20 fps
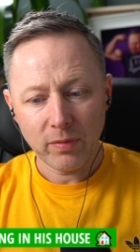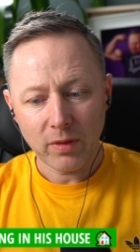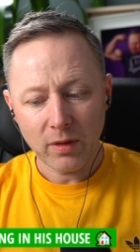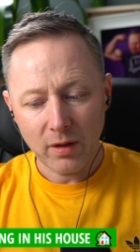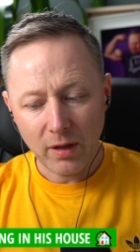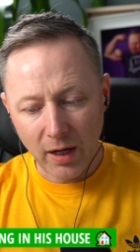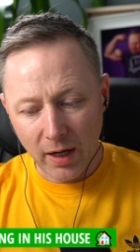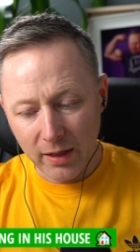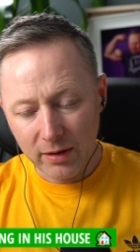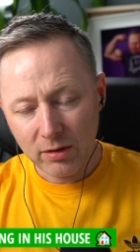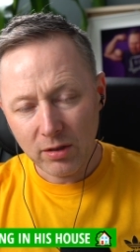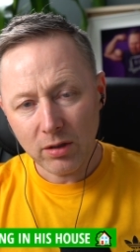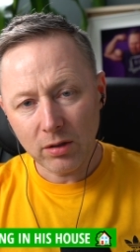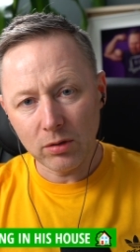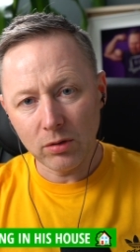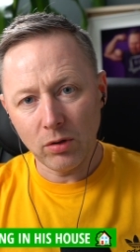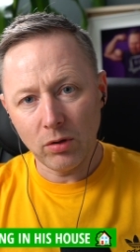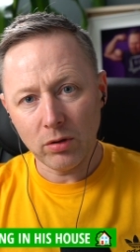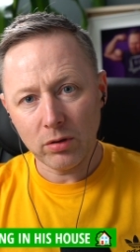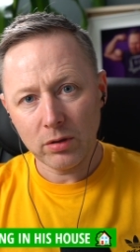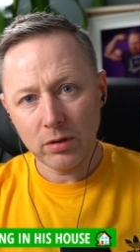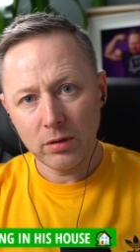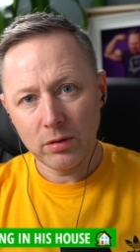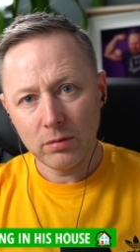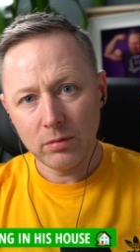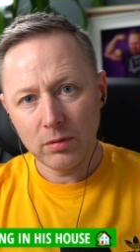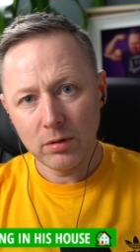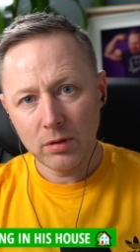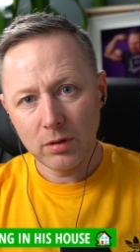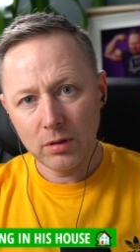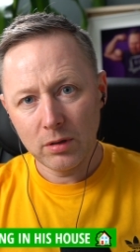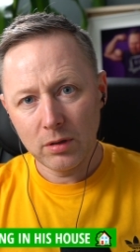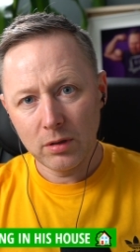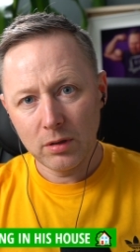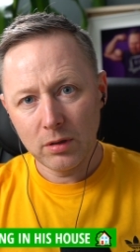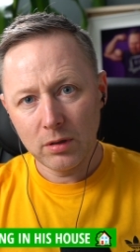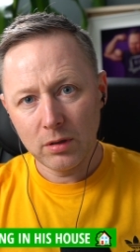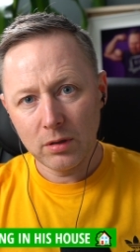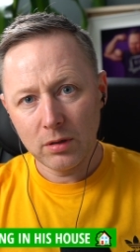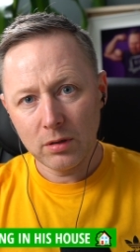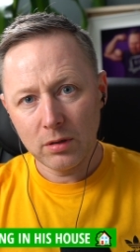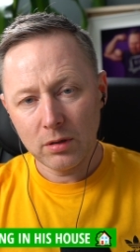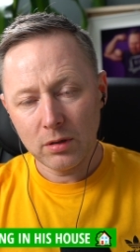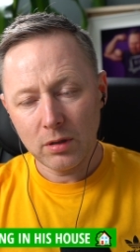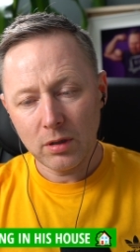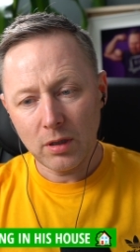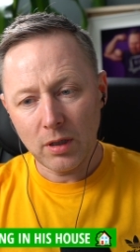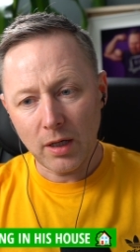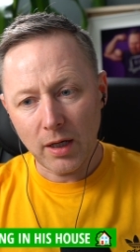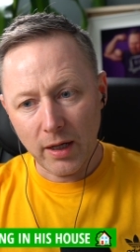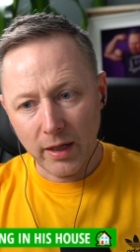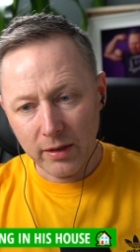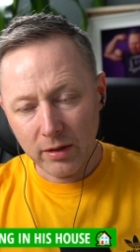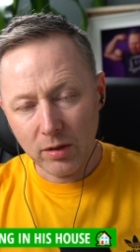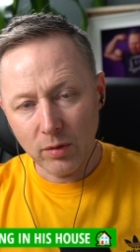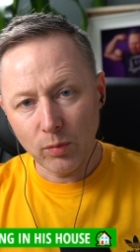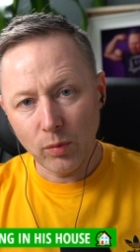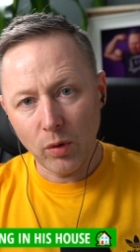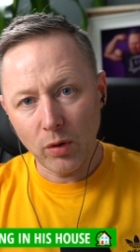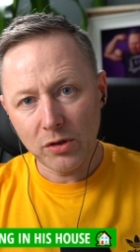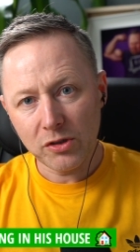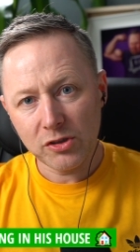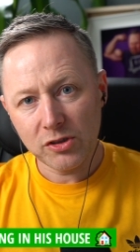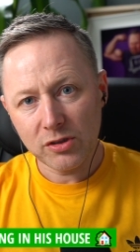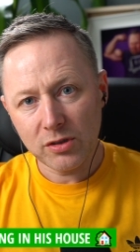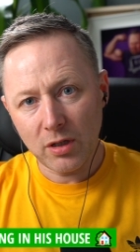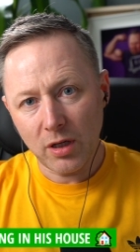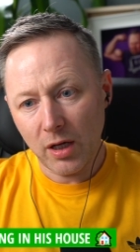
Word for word: and the clock, and the watch.